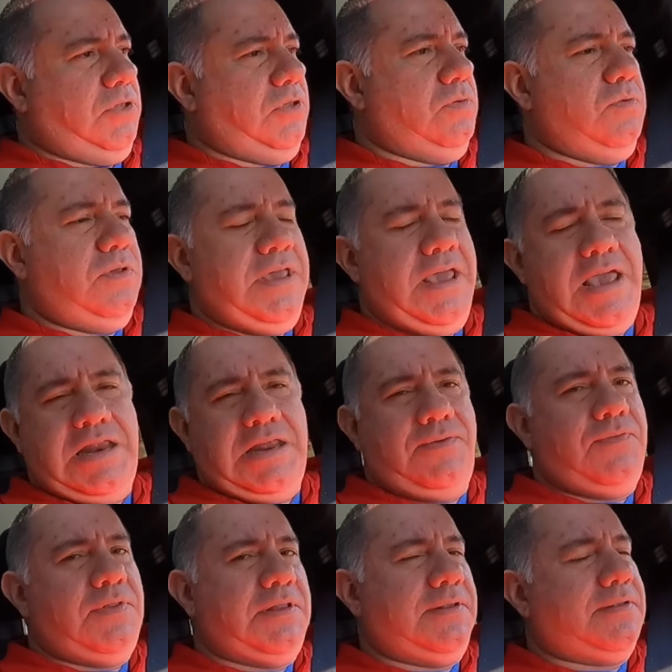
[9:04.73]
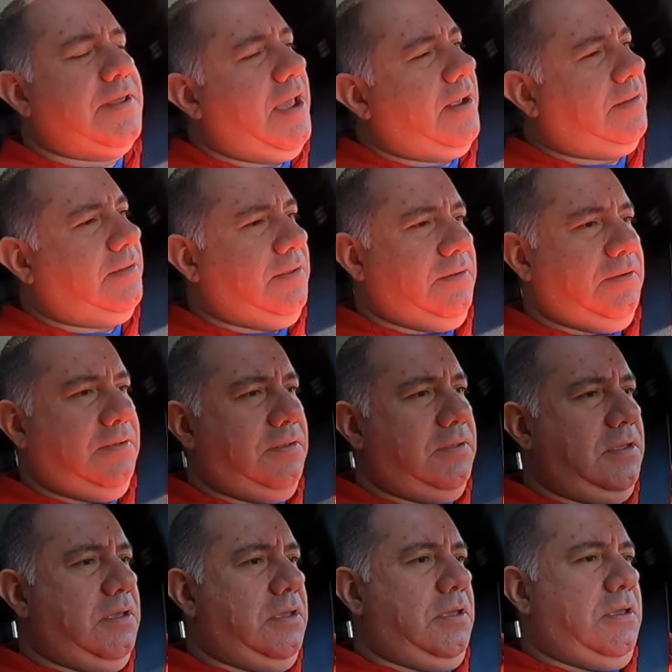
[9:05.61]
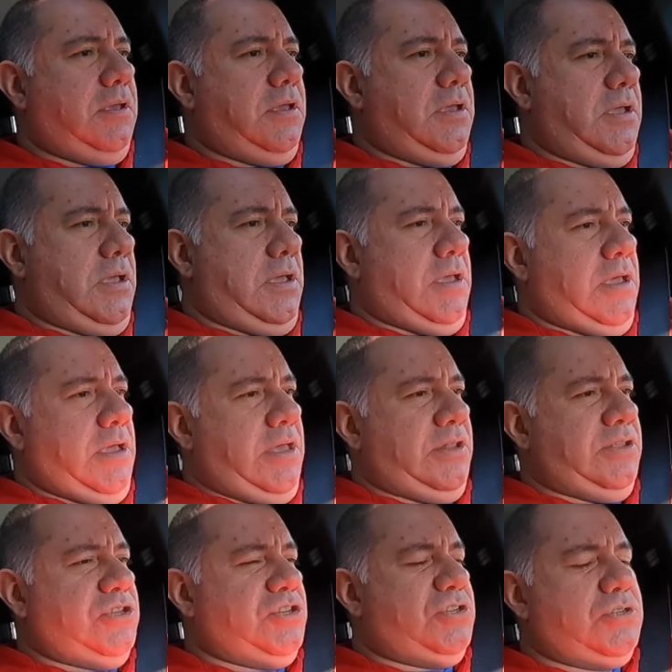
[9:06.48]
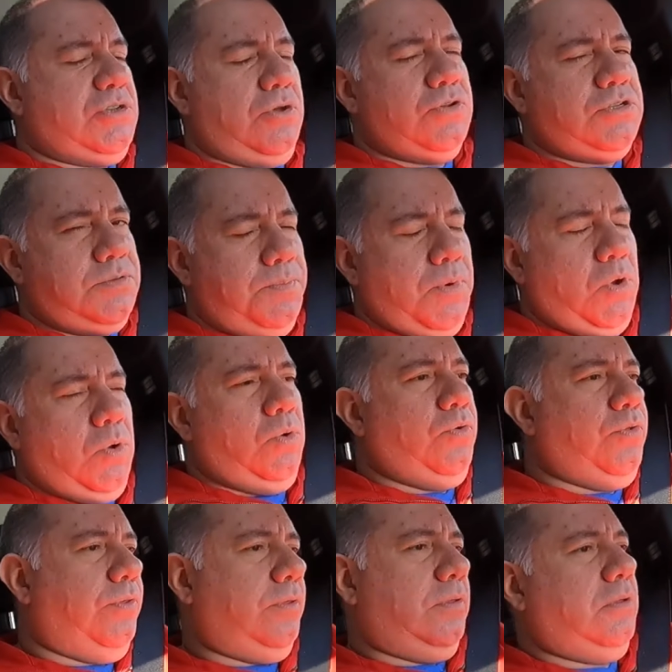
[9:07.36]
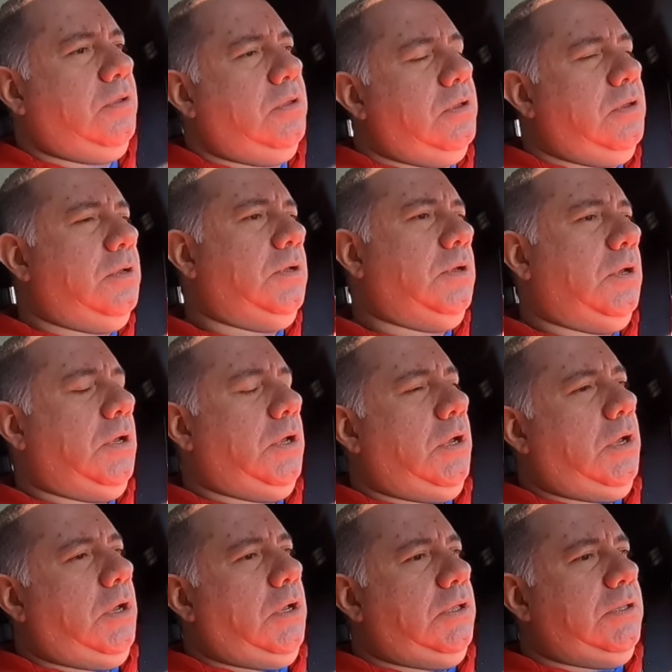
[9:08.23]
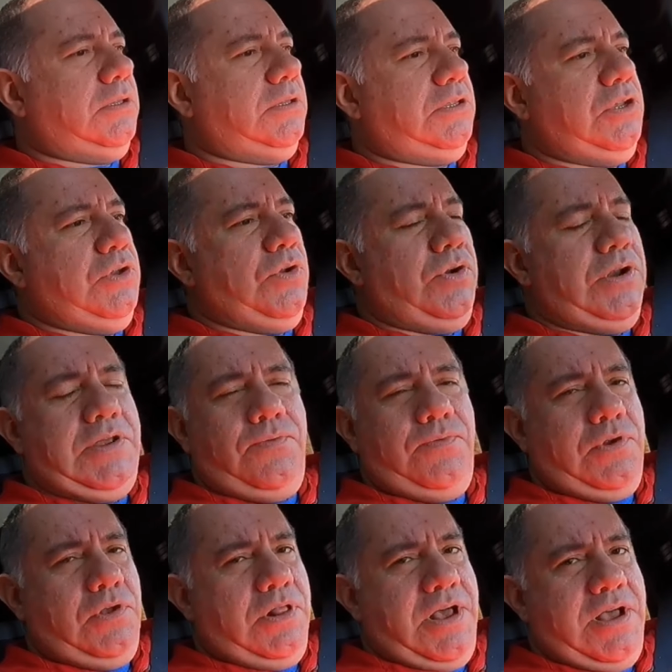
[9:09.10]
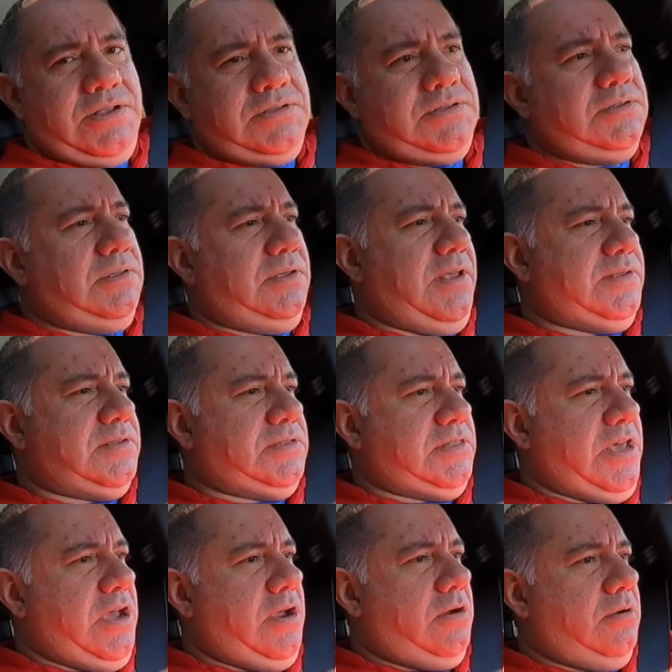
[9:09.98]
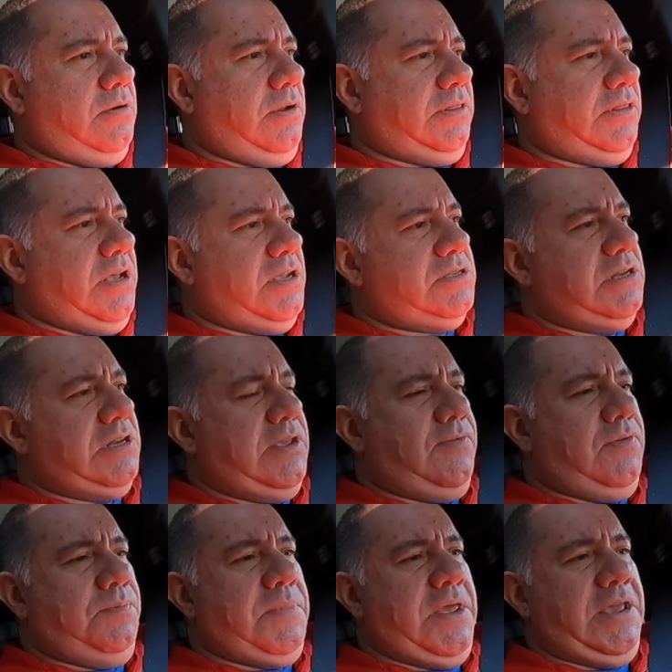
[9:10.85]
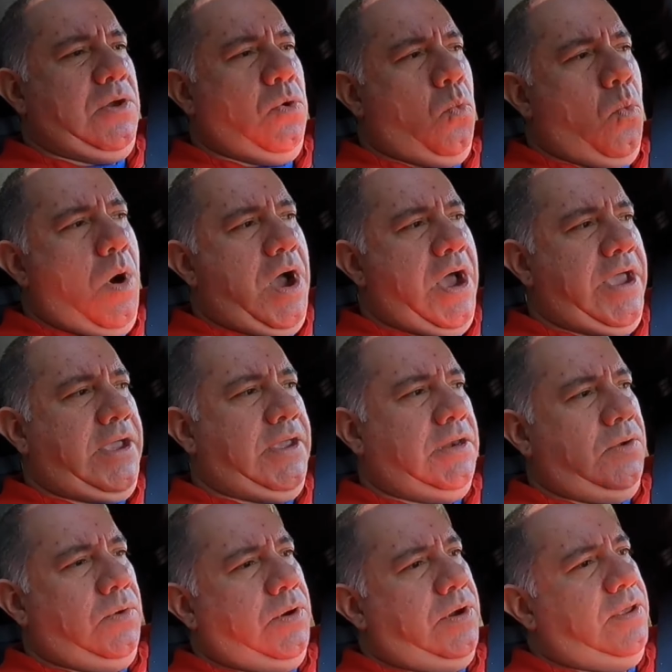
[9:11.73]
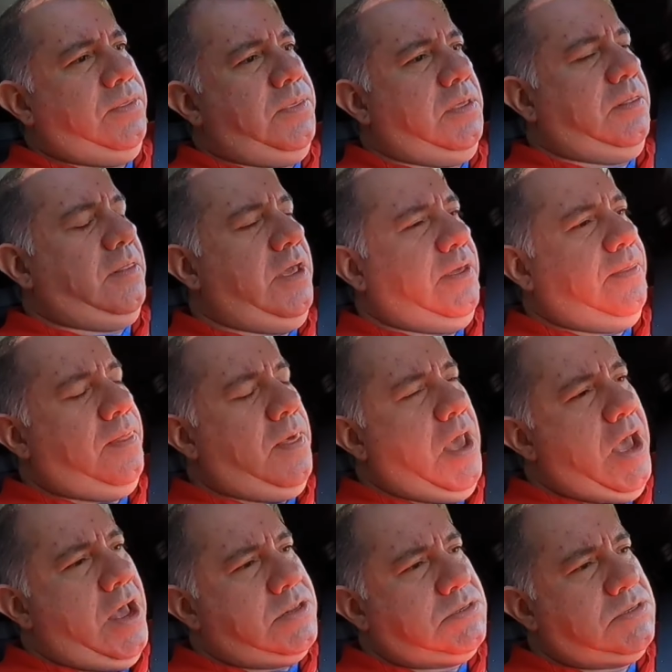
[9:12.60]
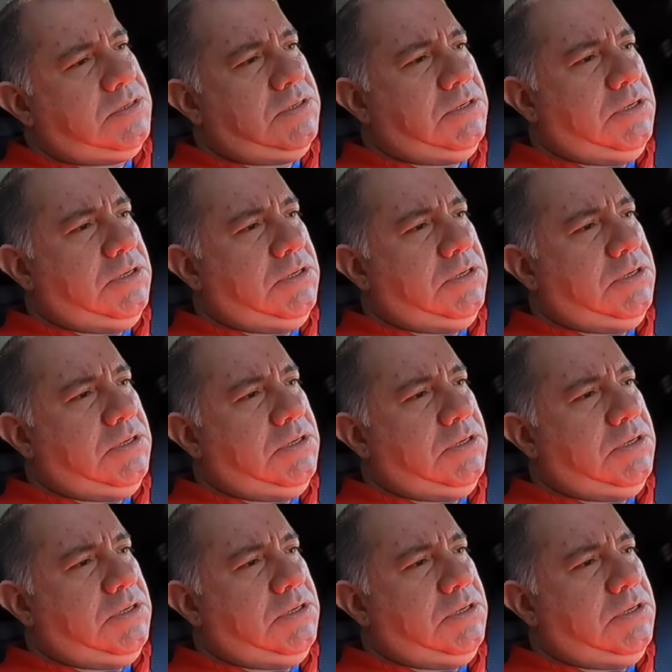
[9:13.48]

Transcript: you can't even detect it. And it's so smooth, you don't even realize it's there. It doesn't even make a whine or anything like that.